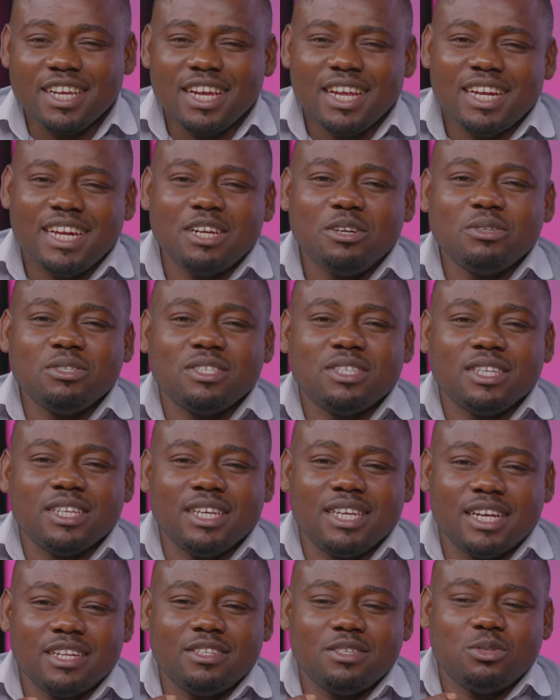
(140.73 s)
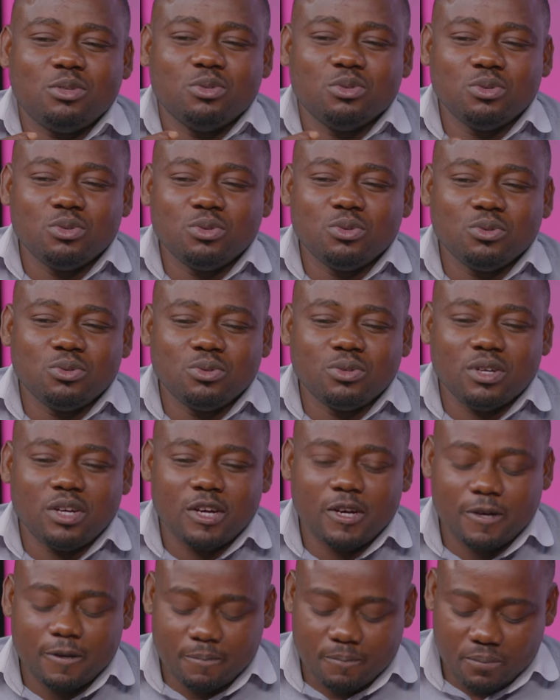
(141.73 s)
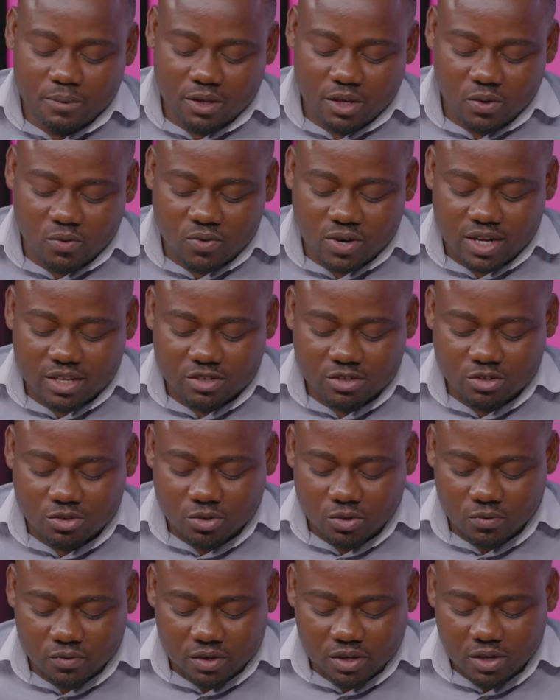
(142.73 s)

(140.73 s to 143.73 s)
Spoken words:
Let us get to know Ewine's story.